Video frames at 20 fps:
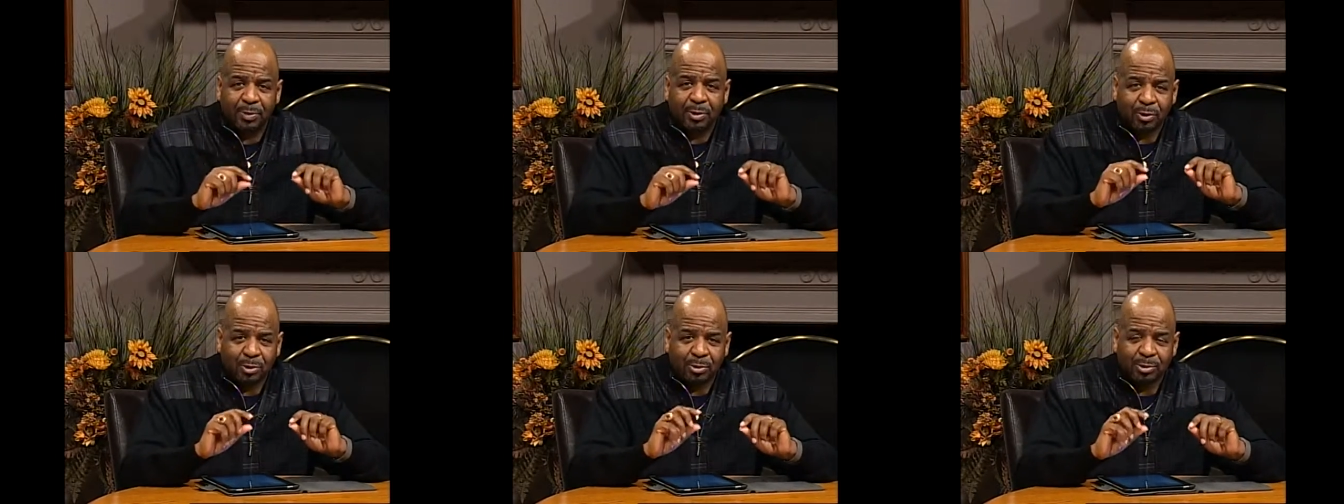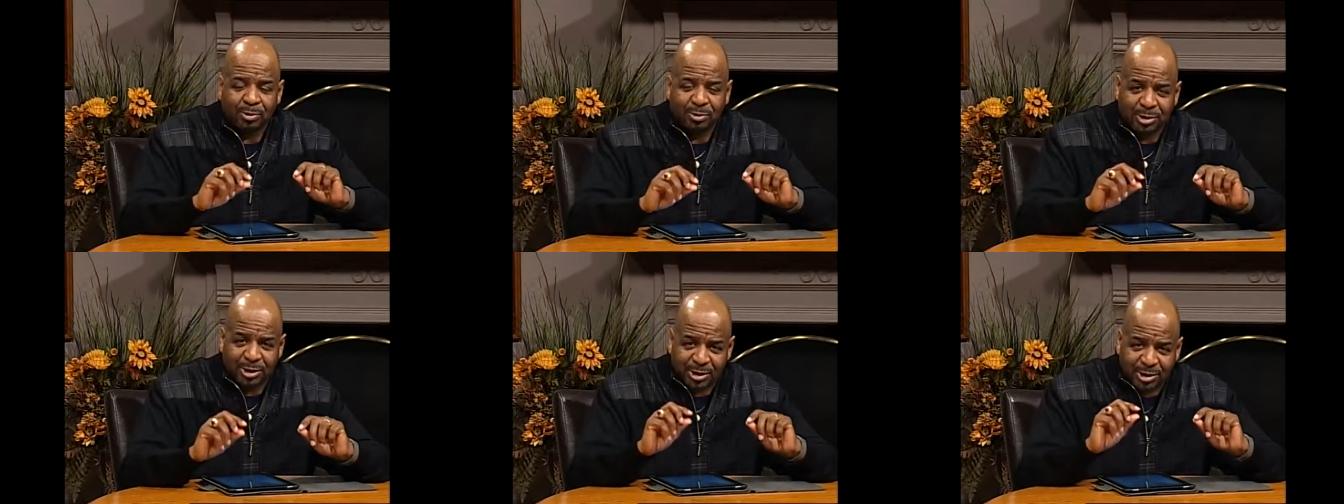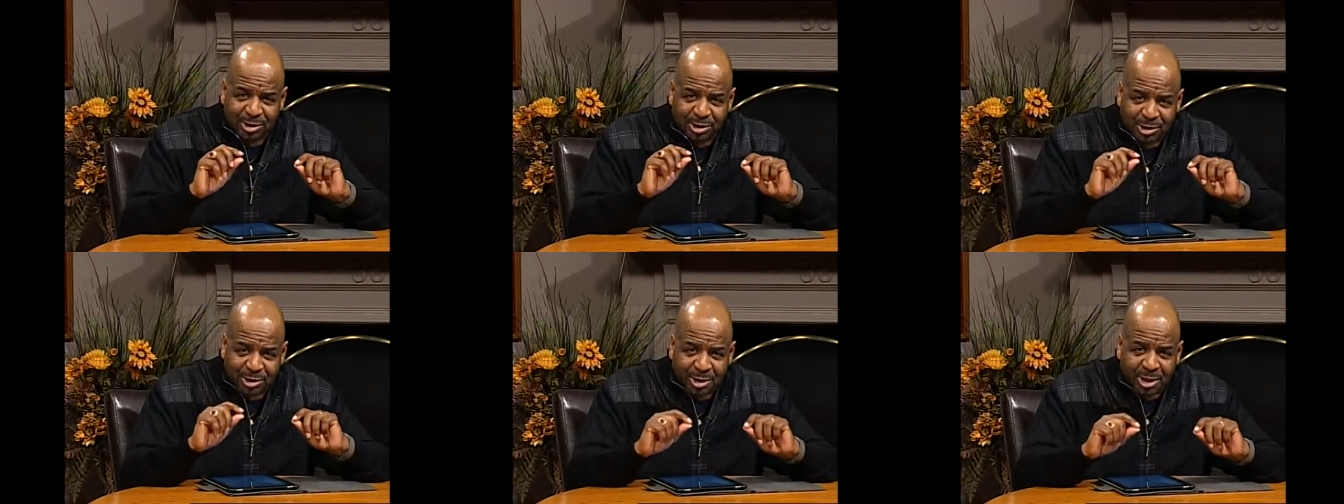you to
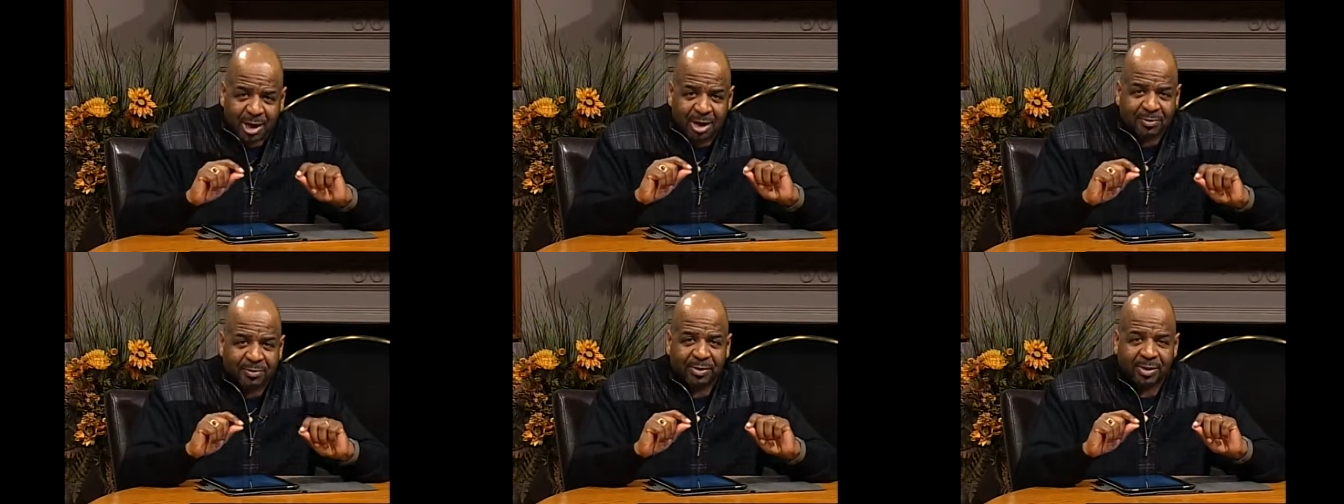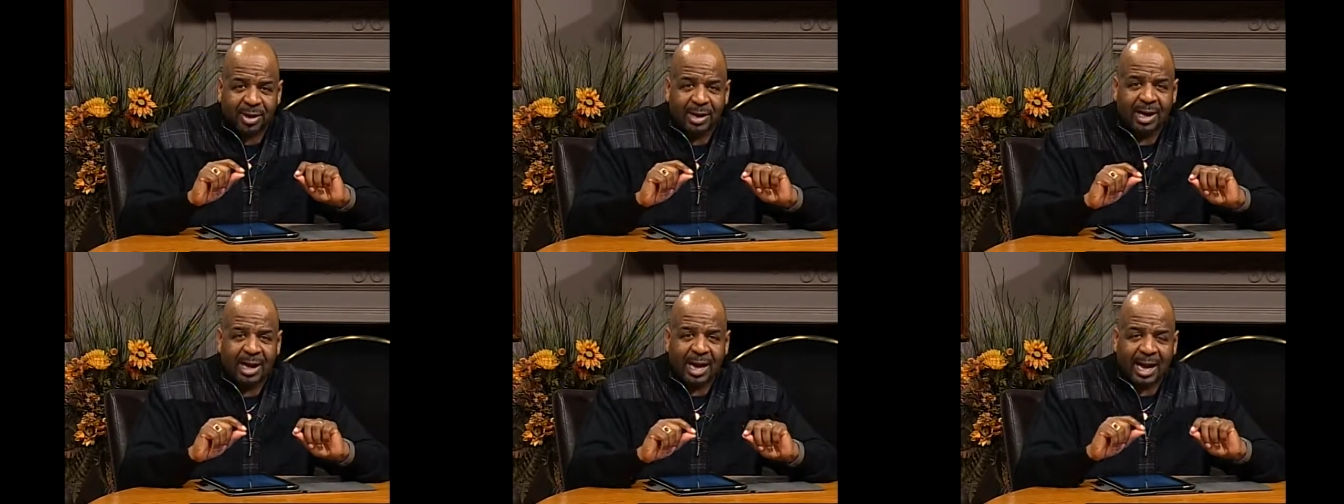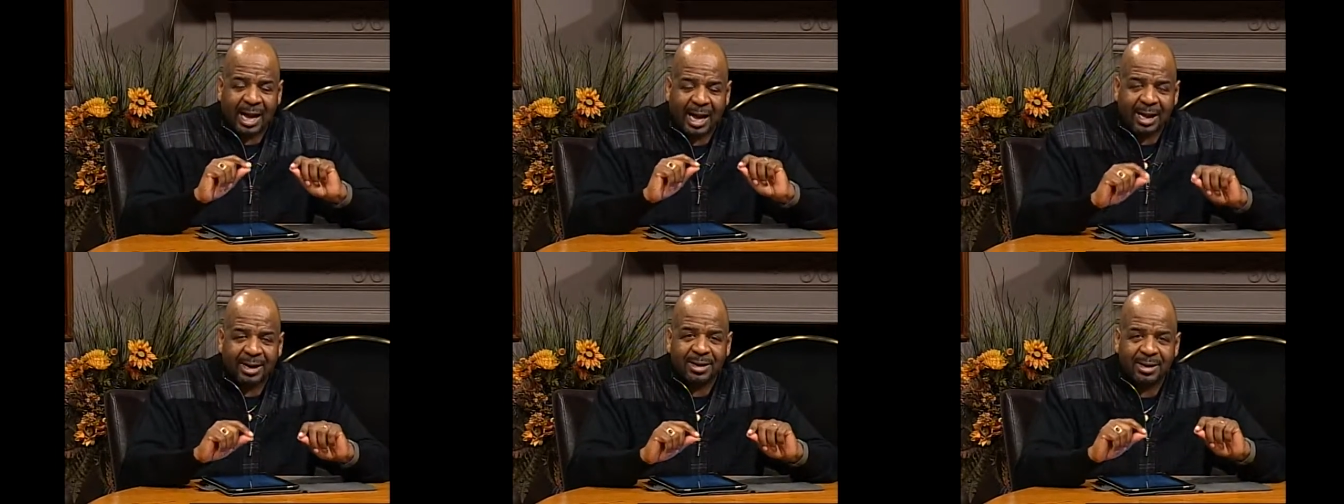discover
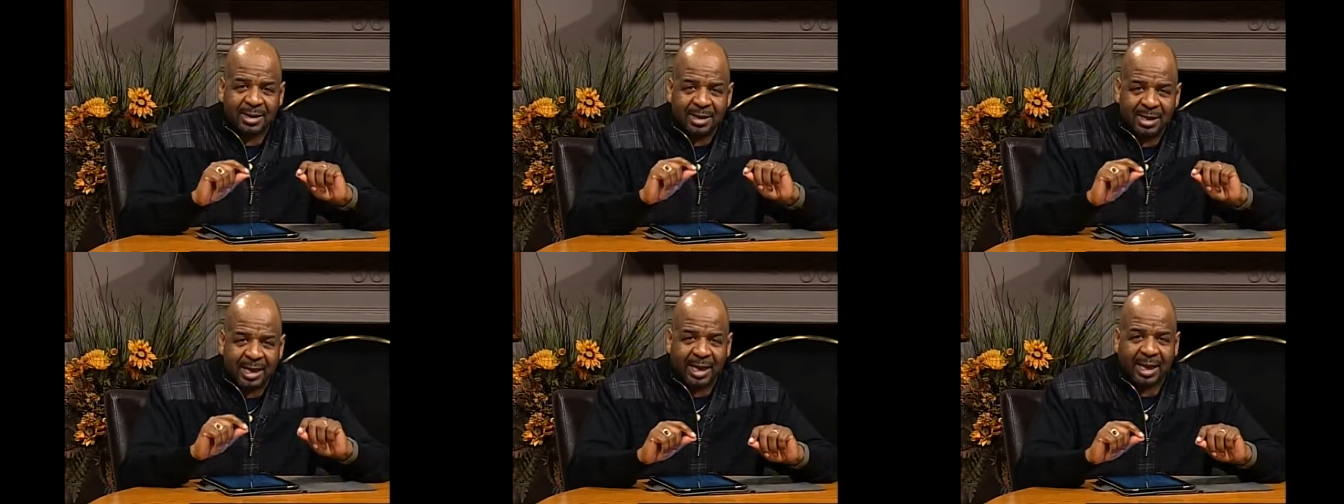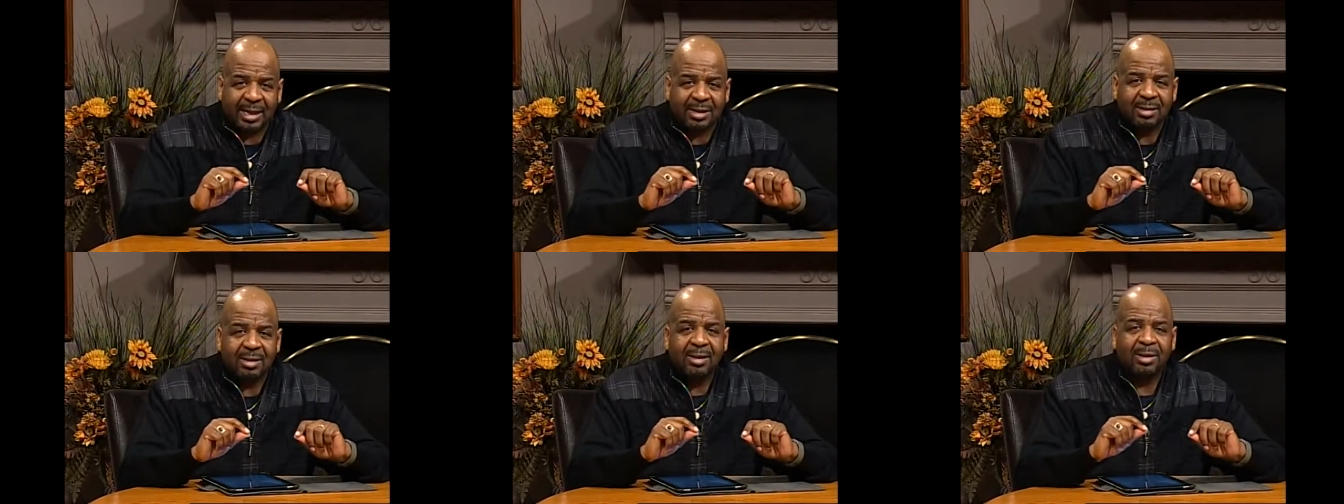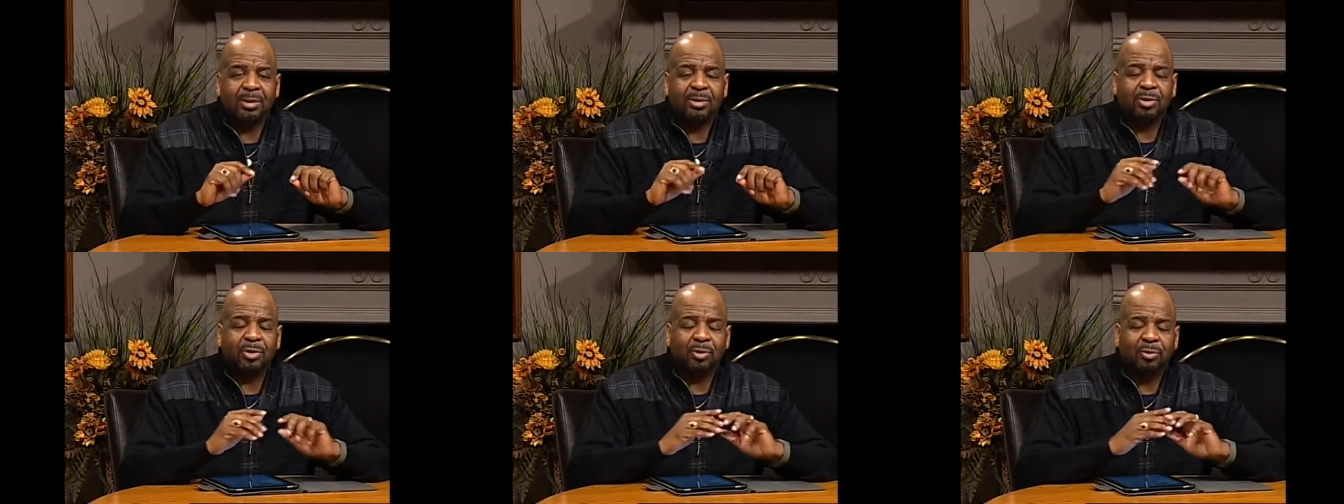how to get
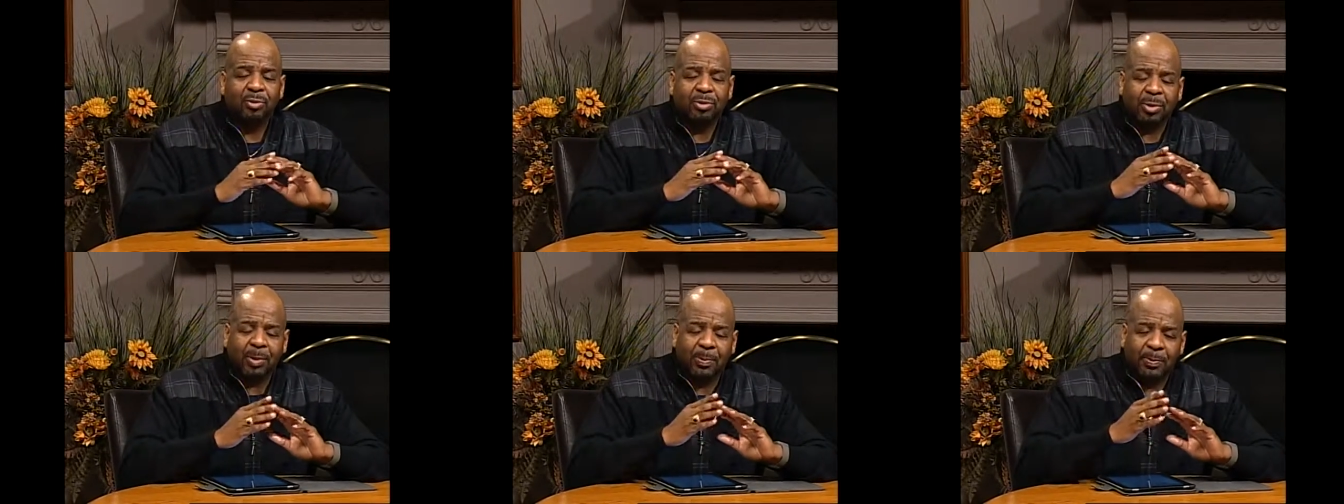through the